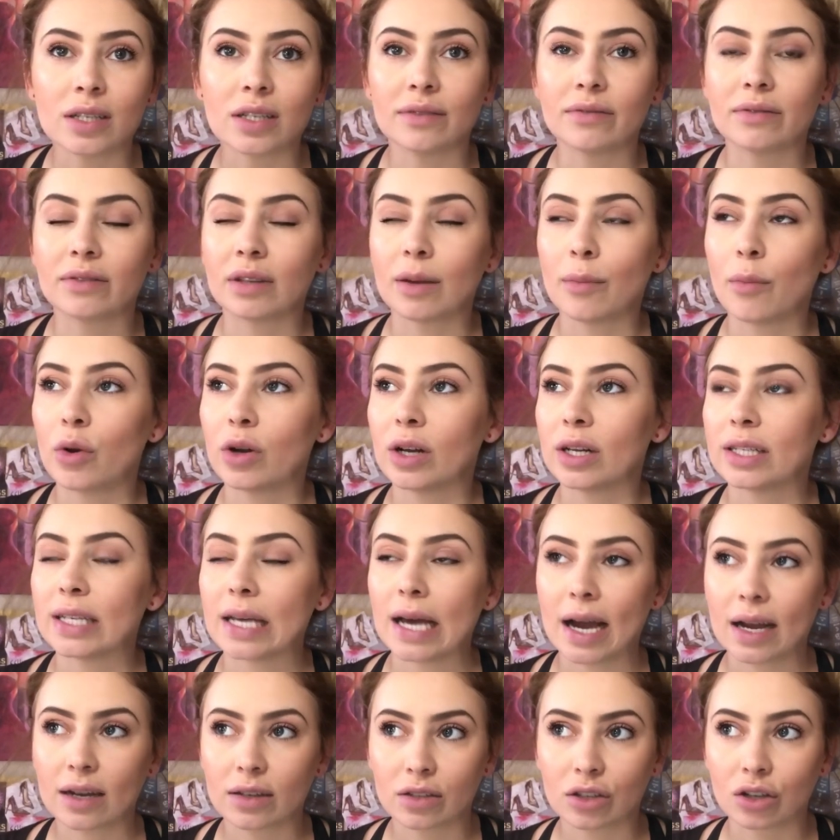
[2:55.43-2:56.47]
If someone
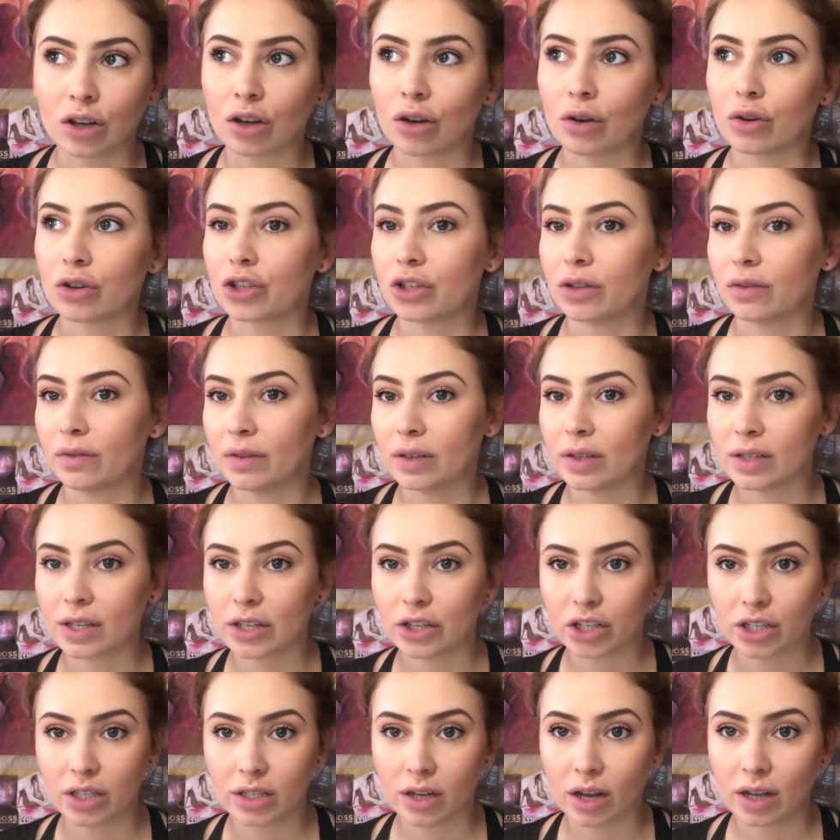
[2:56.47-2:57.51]
attacks her or she feels like
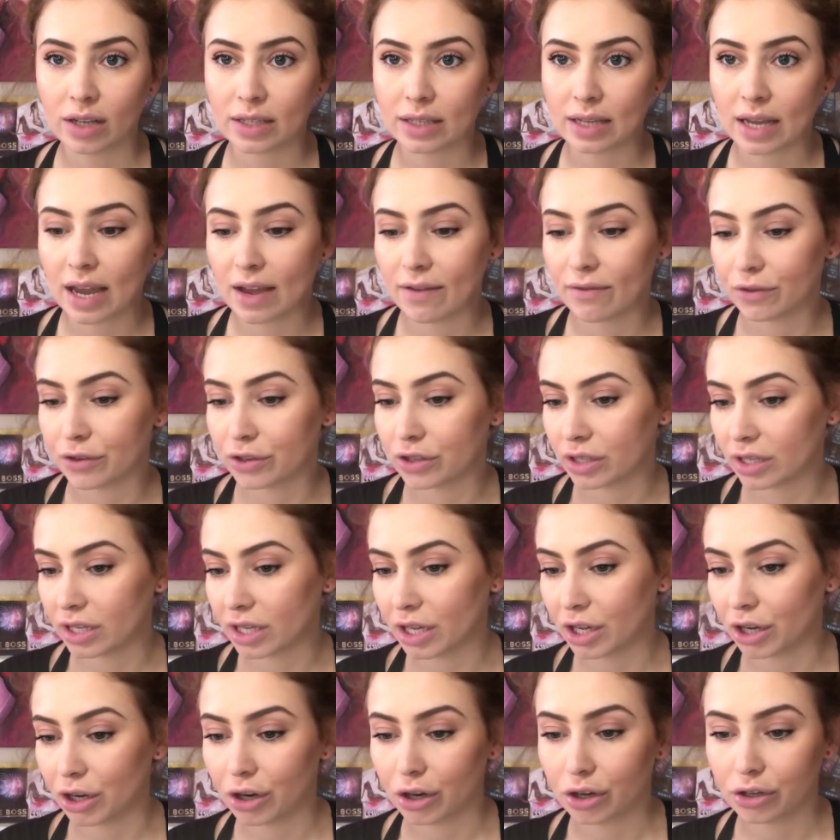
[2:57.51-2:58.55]
she's not safe or
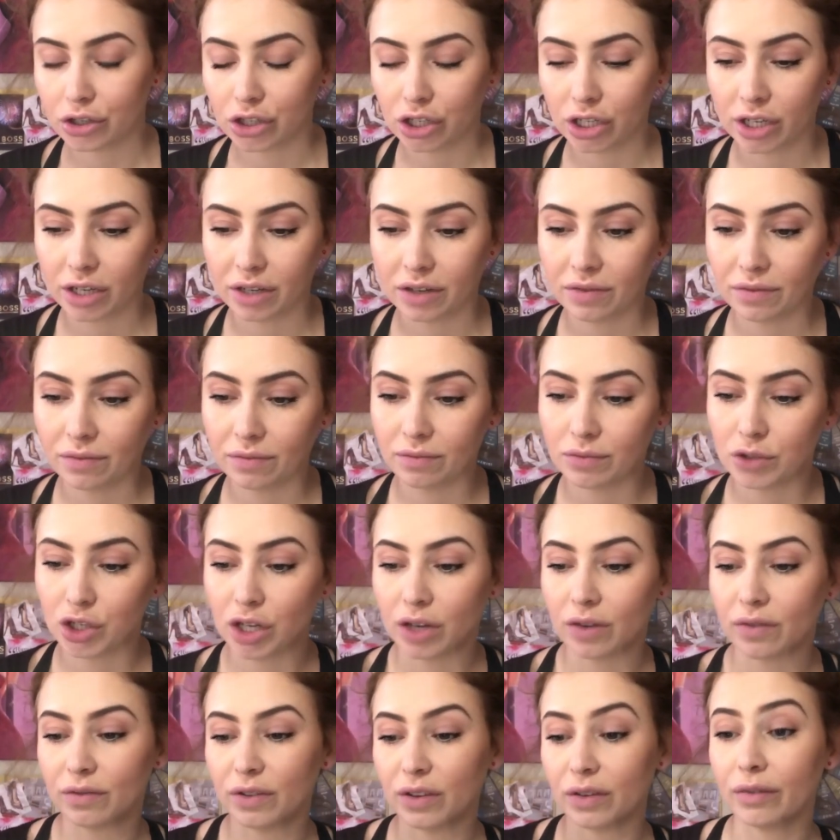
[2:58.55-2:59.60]
secure, she could
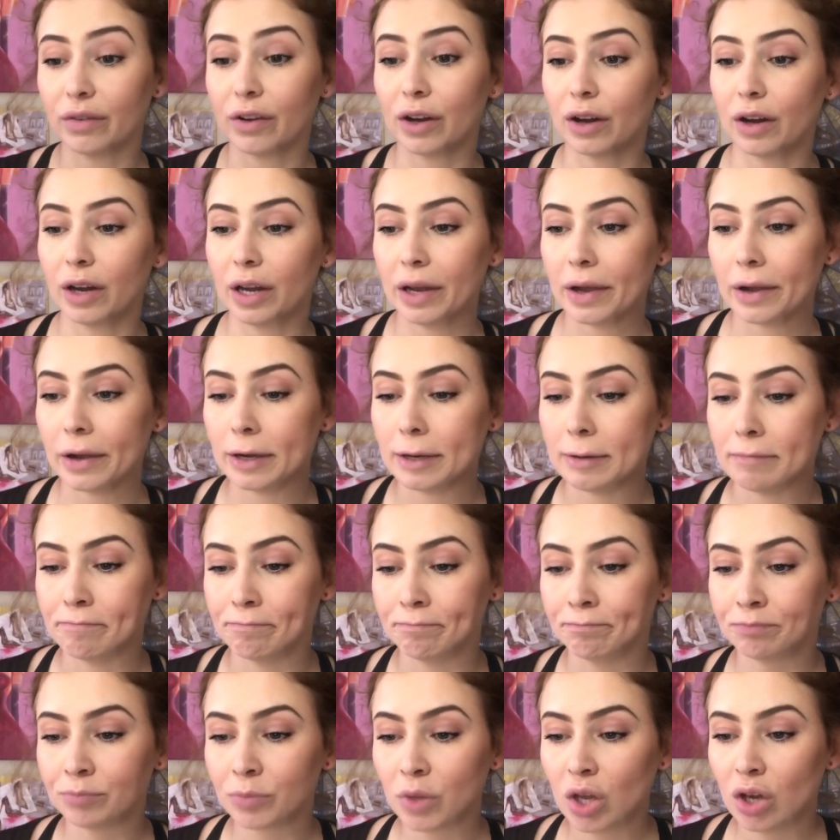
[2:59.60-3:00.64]
feel very,
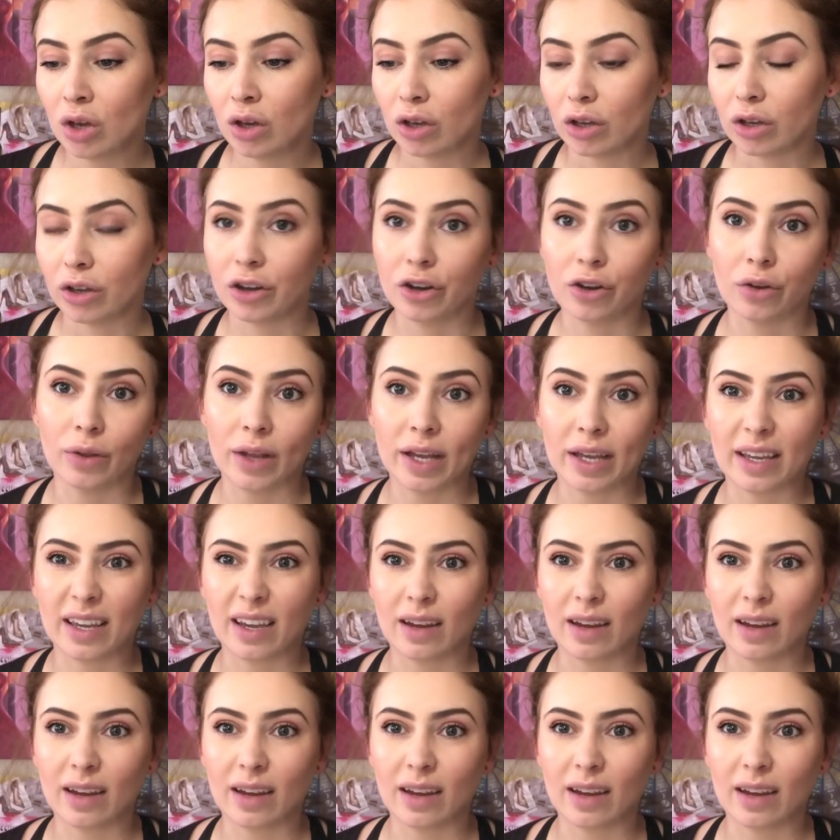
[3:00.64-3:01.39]
like